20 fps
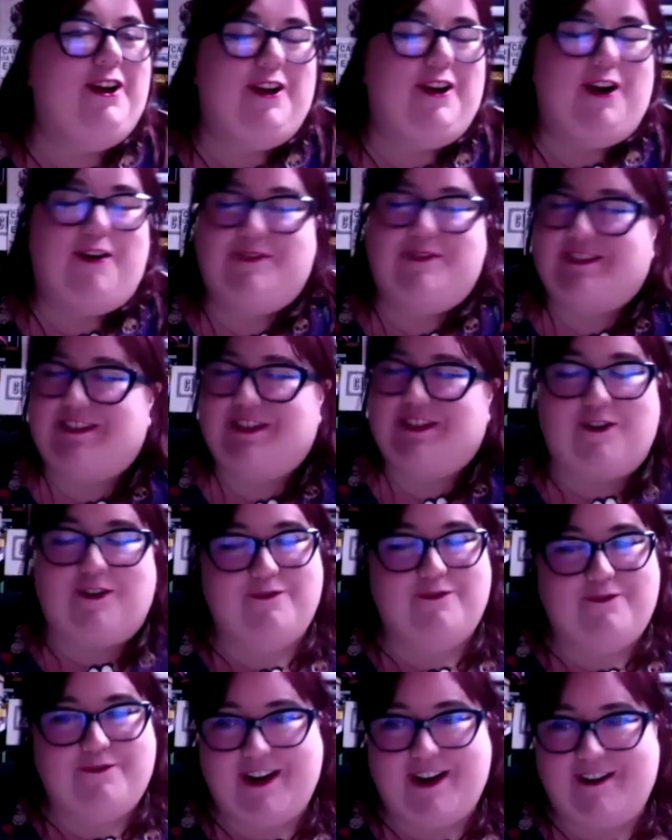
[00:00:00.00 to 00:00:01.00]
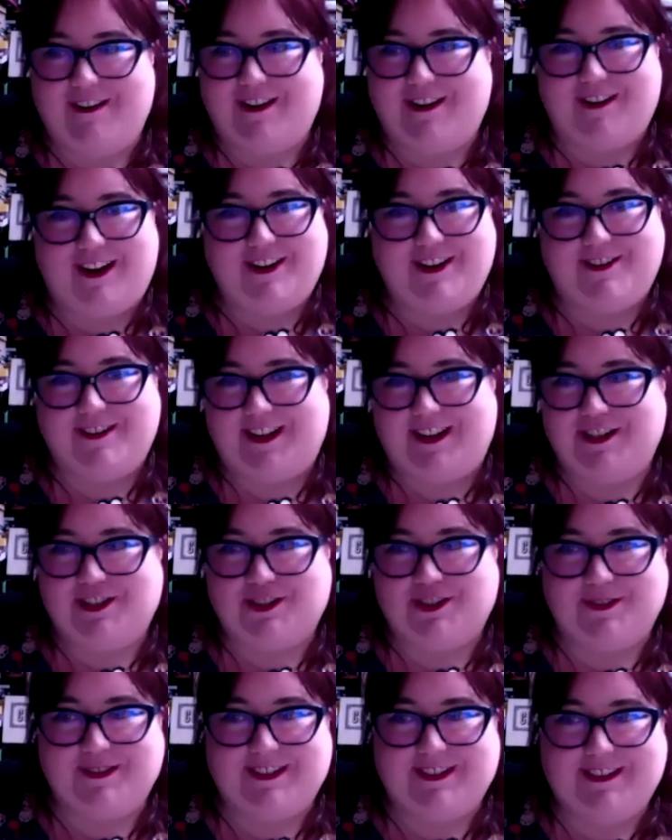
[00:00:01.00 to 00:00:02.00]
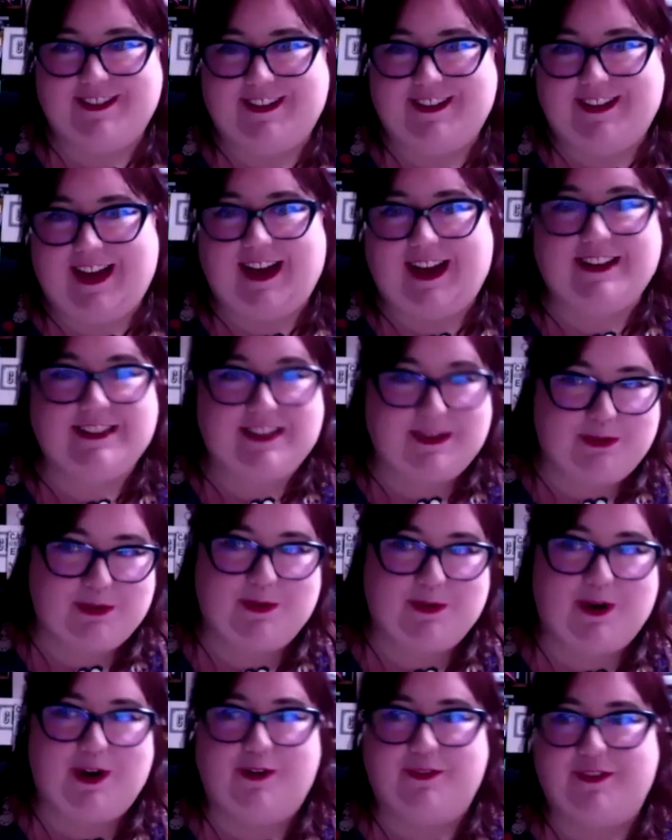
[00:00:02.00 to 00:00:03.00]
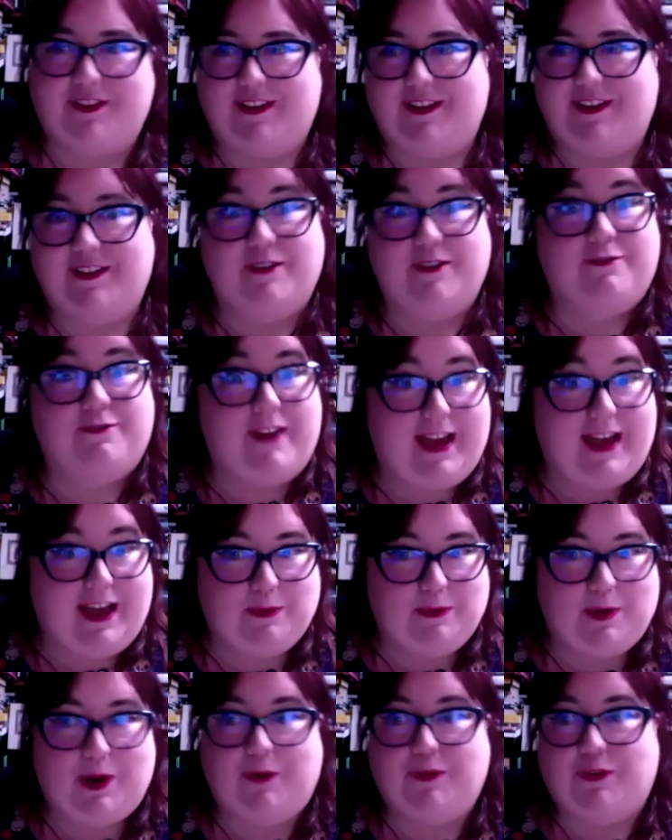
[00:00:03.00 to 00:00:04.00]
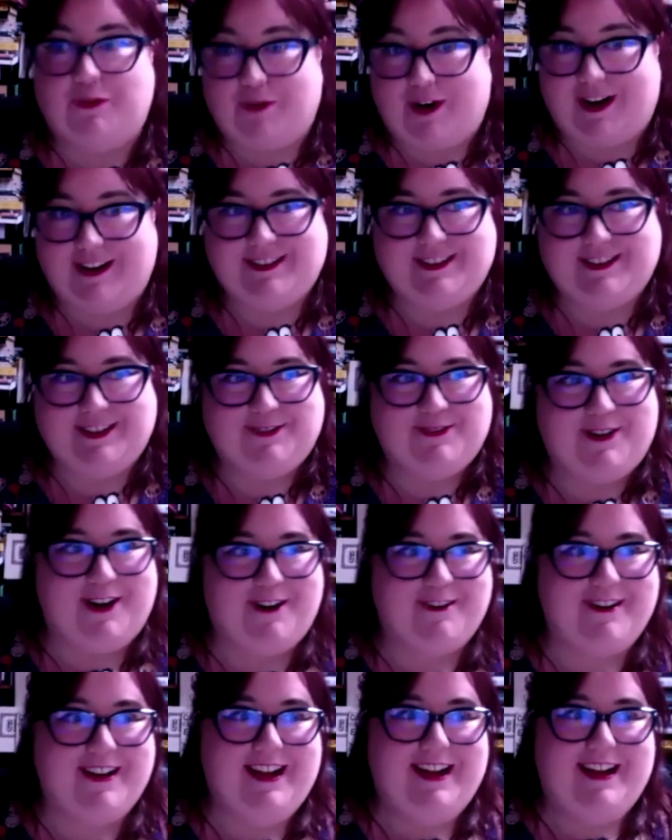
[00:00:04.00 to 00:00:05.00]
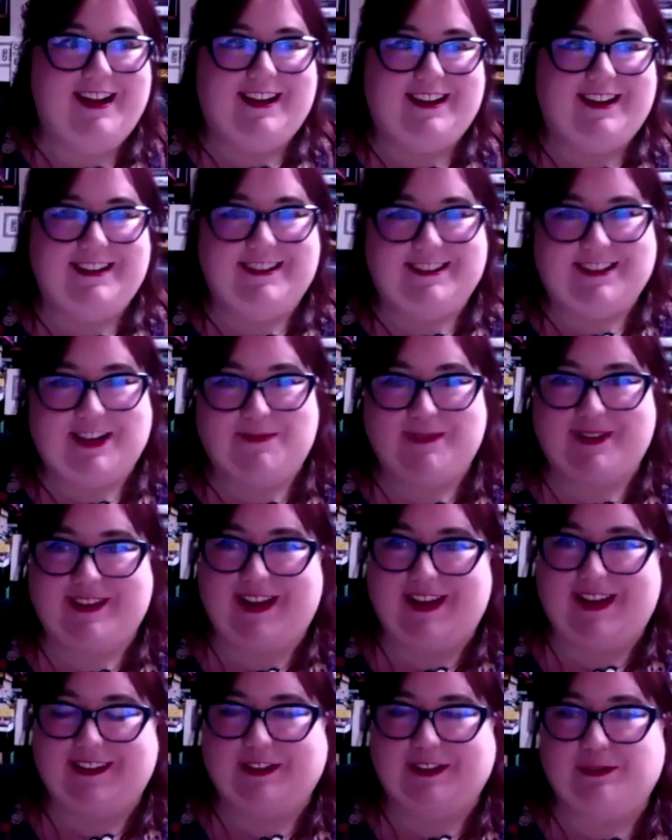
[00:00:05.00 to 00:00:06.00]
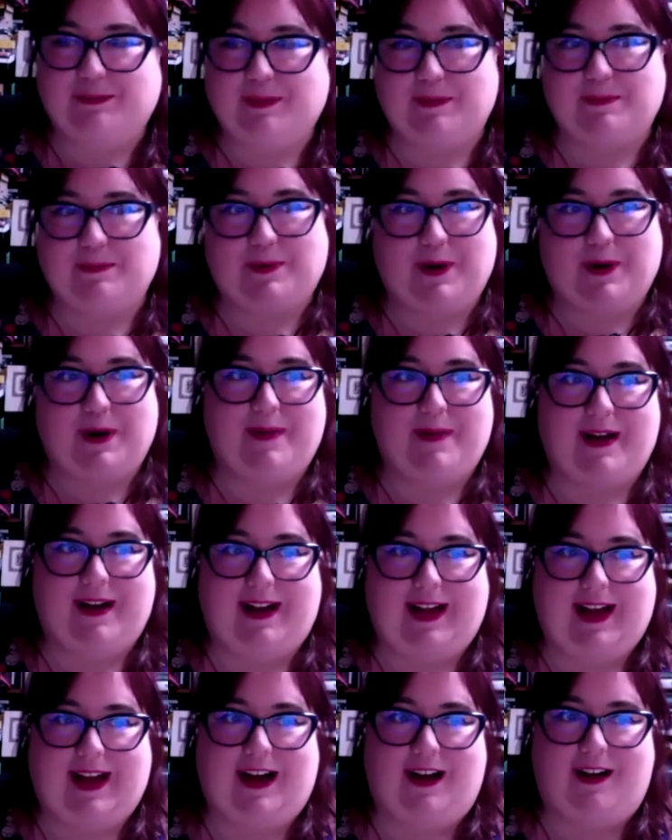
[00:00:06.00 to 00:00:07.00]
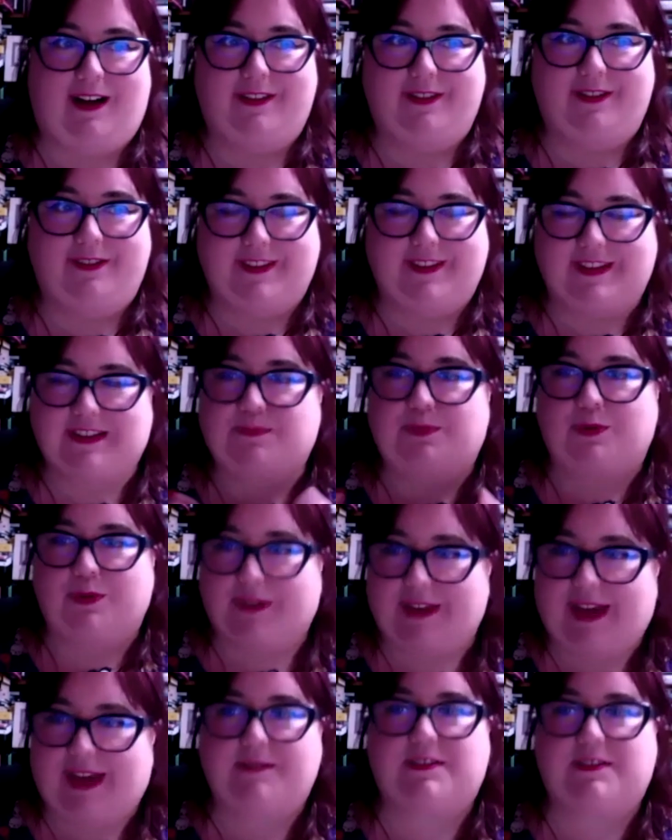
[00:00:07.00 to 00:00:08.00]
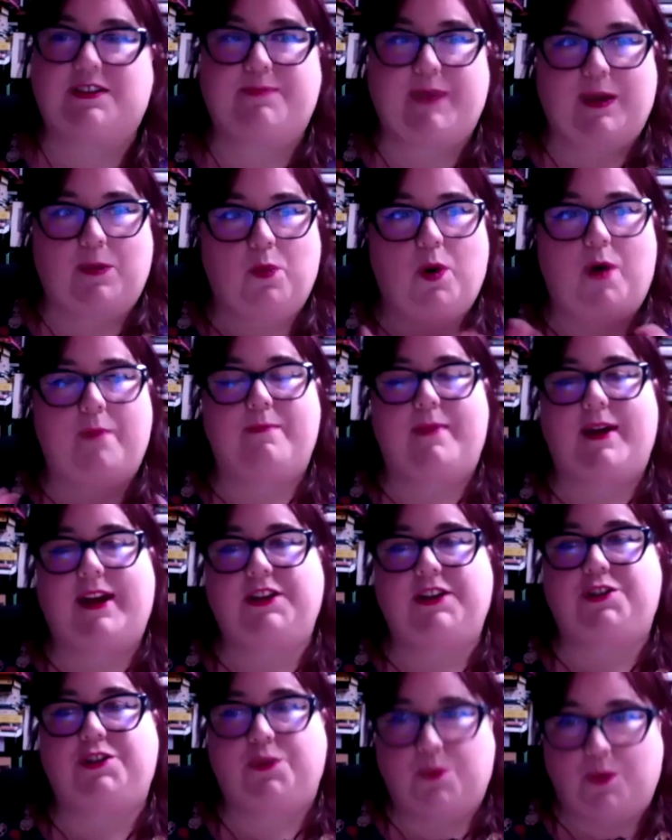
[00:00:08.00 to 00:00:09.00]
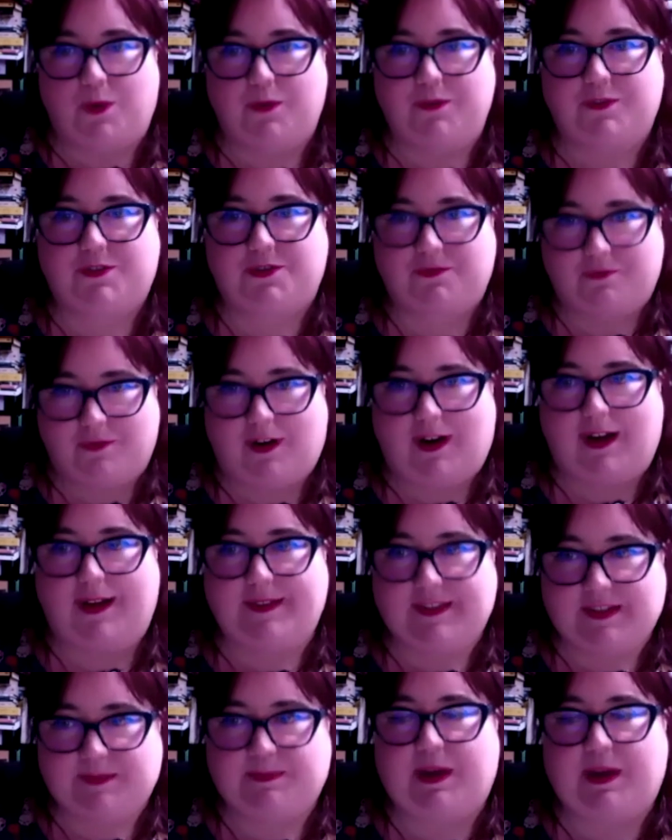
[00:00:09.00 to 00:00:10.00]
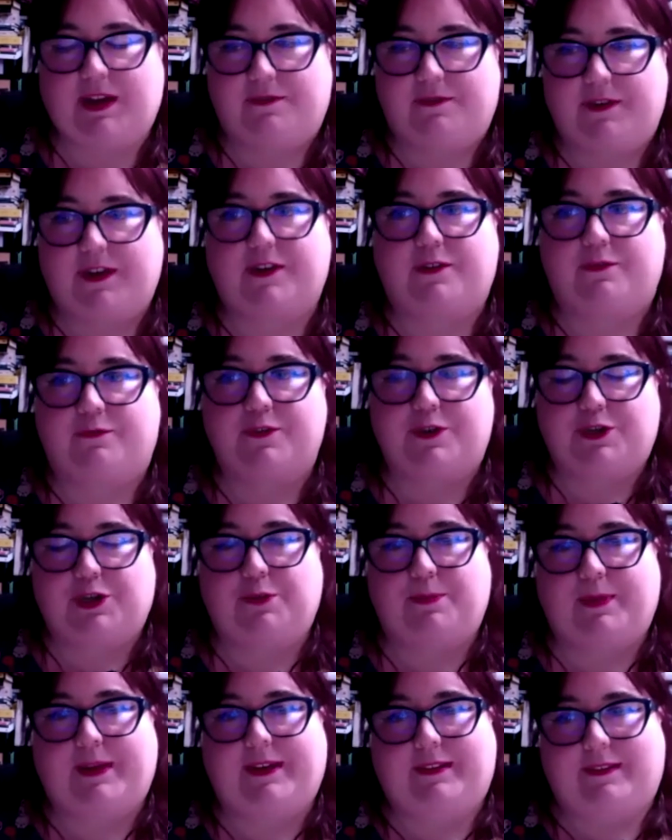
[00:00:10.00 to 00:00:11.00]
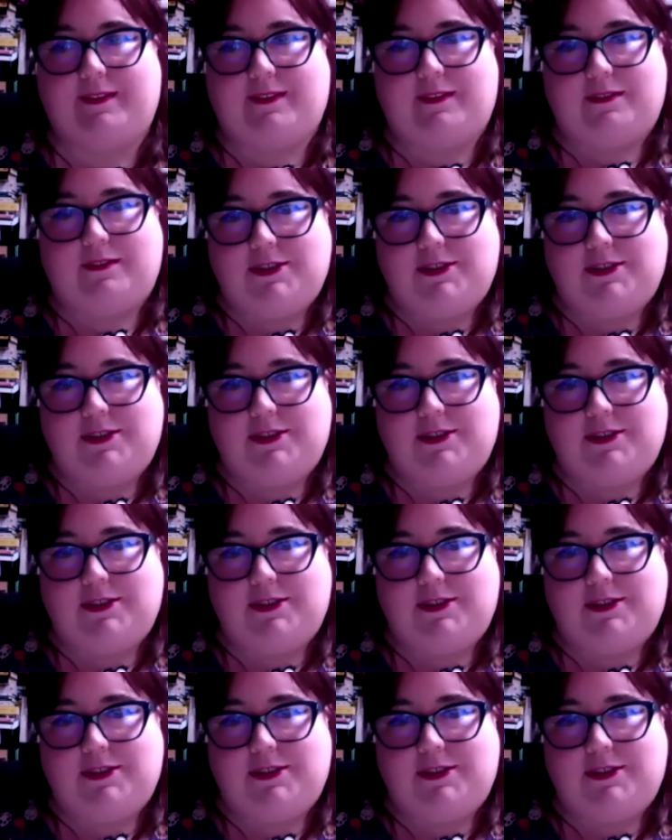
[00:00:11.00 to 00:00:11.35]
Obviously got very great credentials in the academic world, the fan world, the writing world. Can you tell me a little bit more about how this book came to be? What made you want to write SpecFic for Newbies?